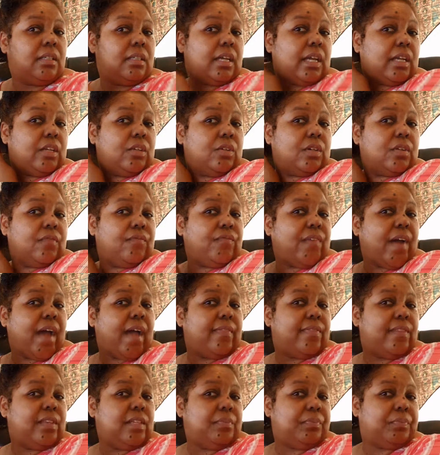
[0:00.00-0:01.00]
And you can
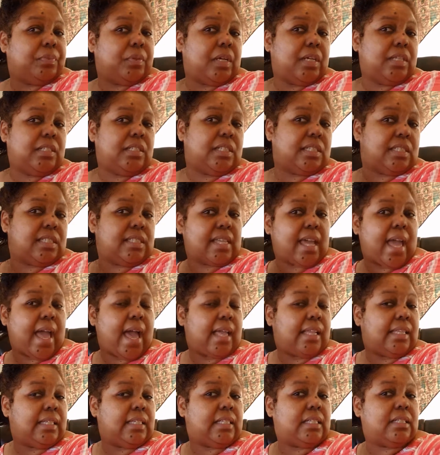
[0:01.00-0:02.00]
find this brush at
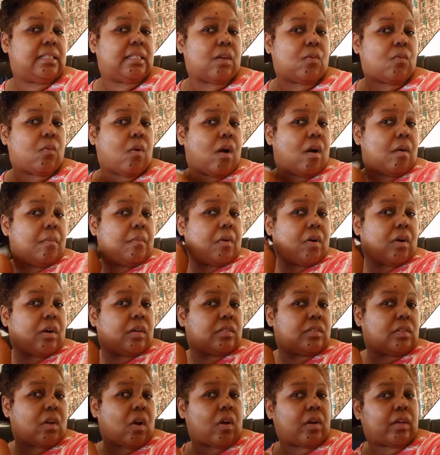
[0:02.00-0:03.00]
Sally's, at
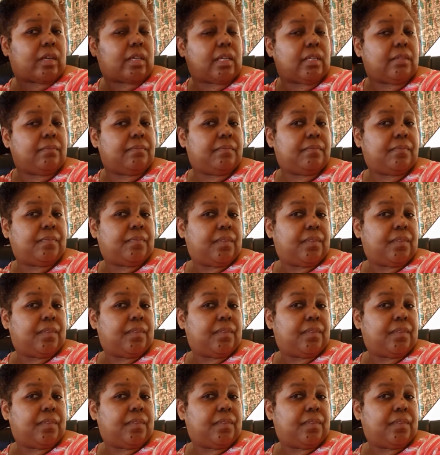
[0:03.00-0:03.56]
Walmart, Target.